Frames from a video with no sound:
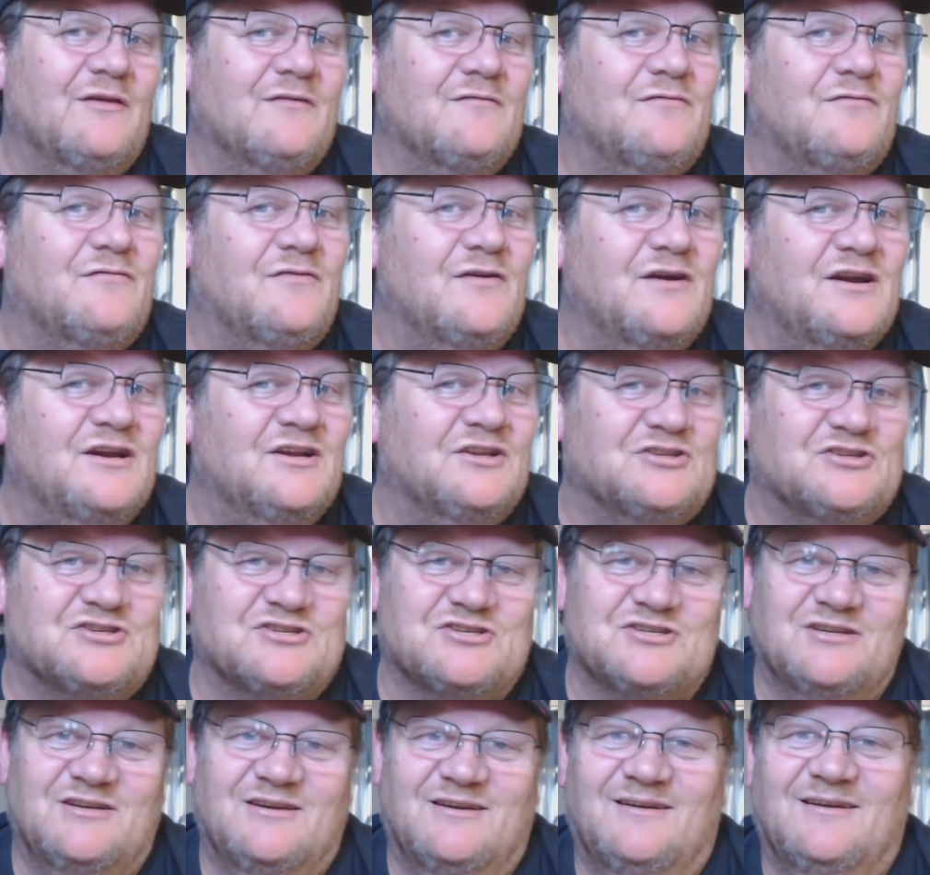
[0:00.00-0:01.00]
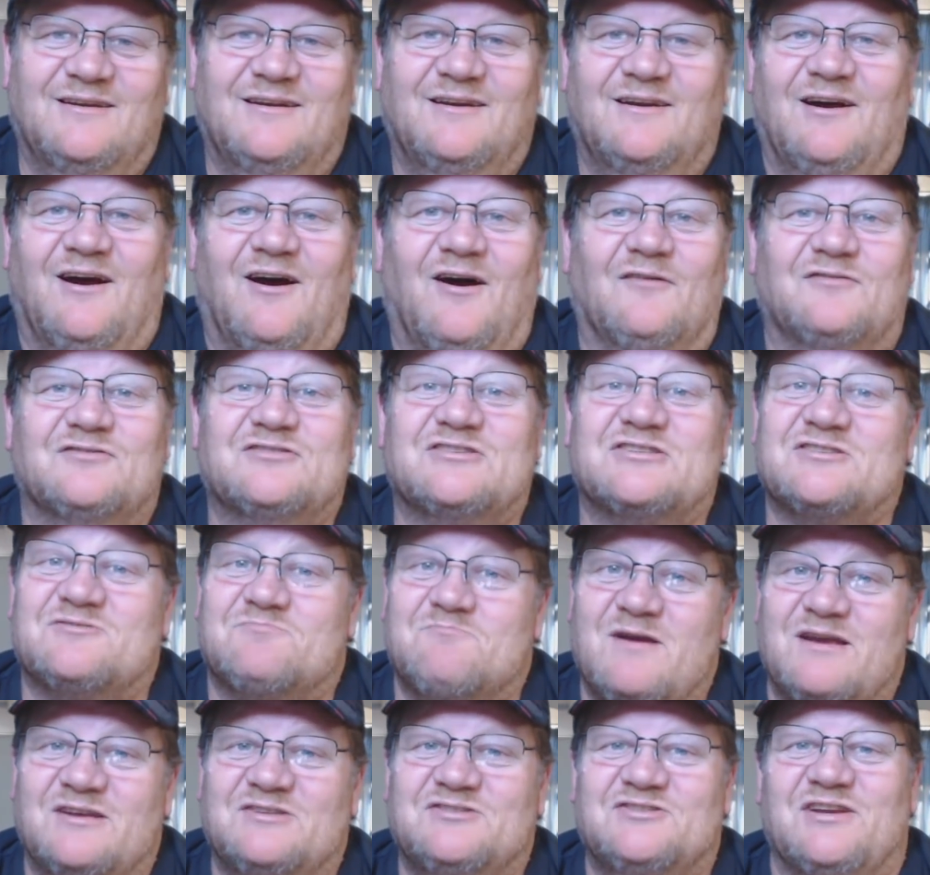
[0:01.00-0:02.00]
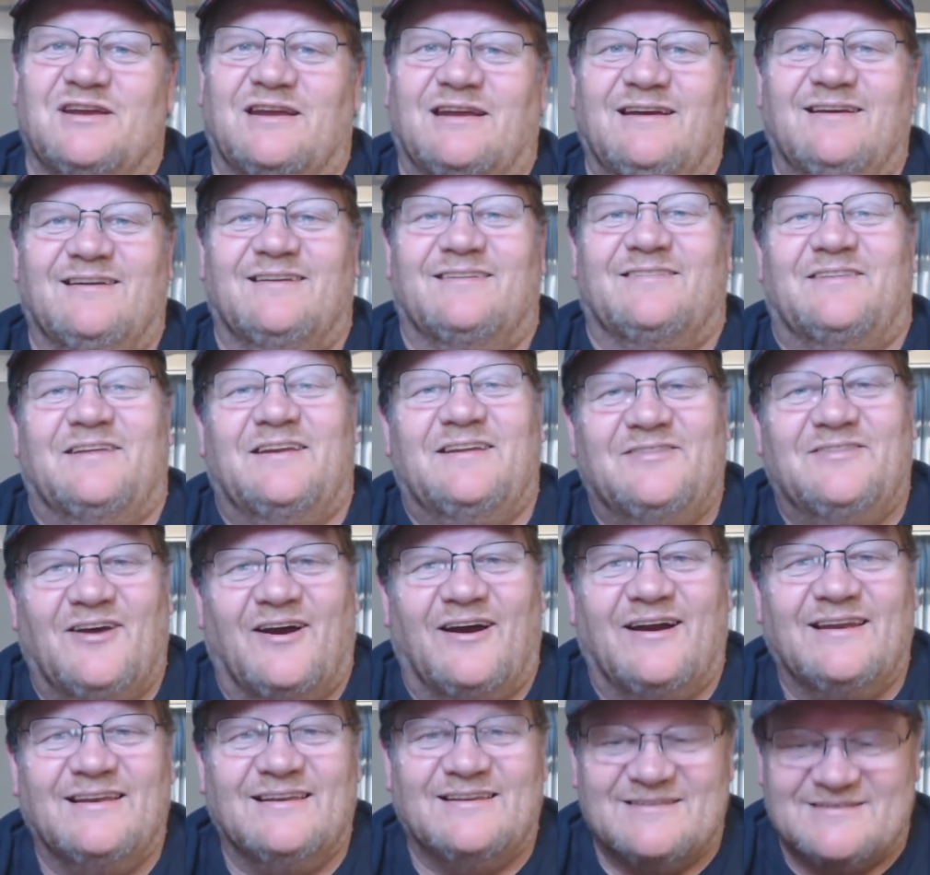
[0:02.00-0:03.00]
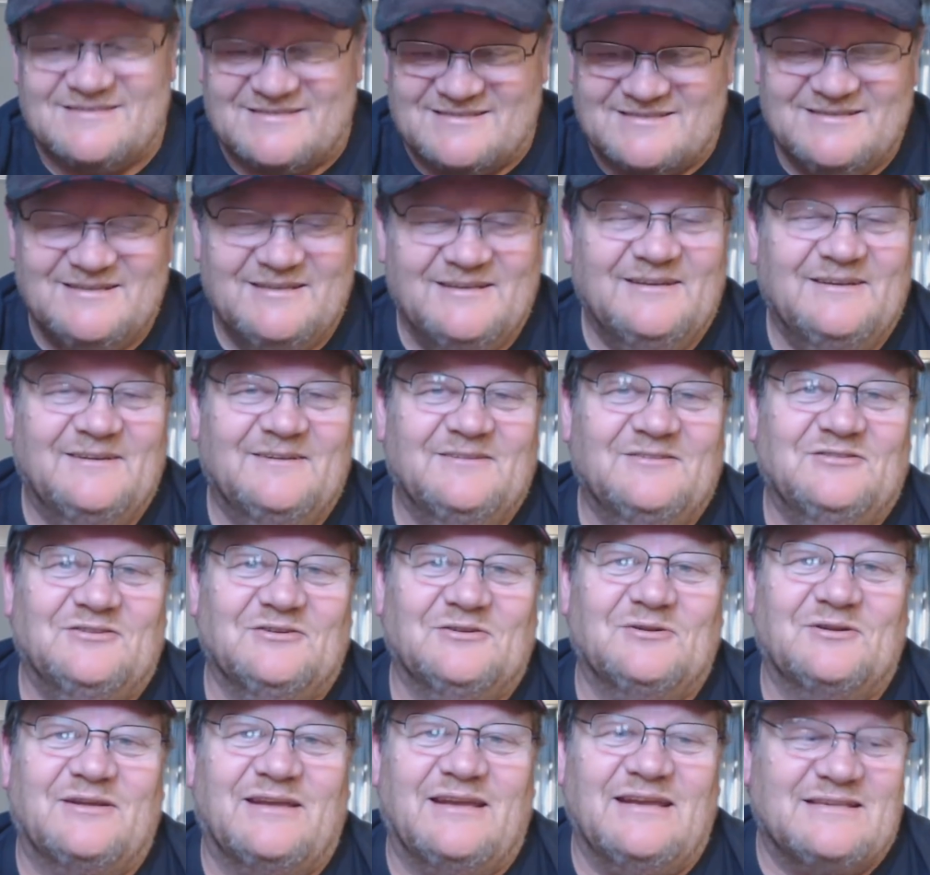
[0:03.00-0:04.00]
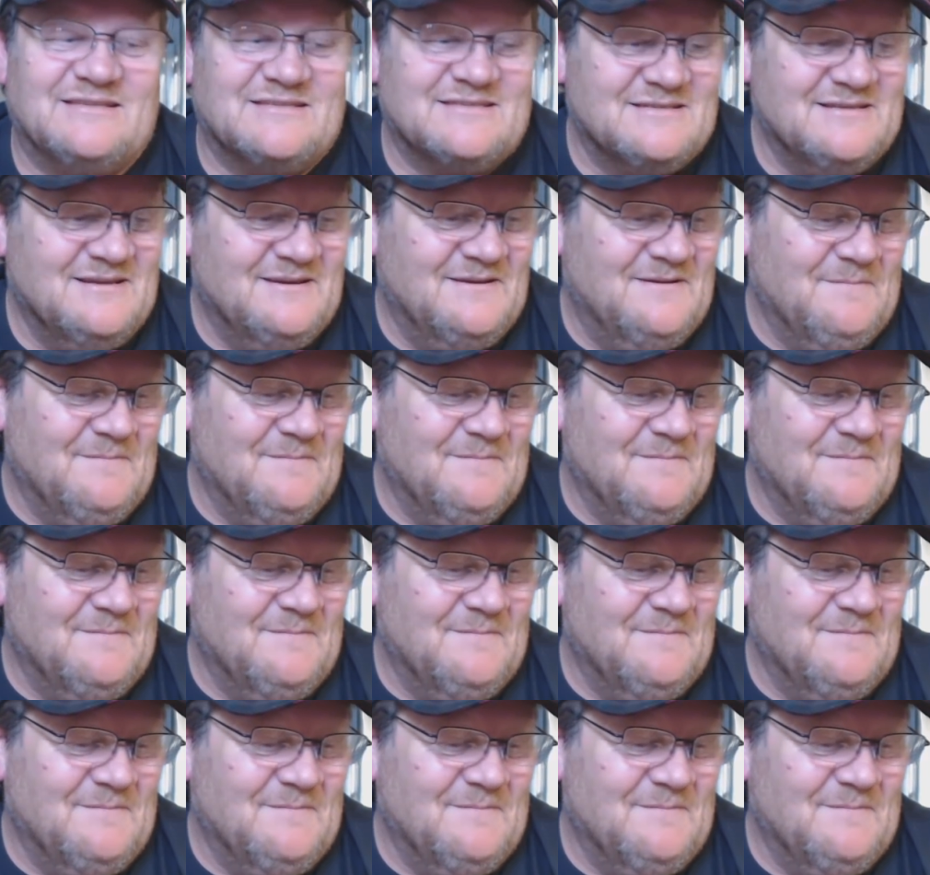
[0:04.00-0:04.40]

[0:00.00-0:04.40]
the verge of smashing their Daedalus toolkits.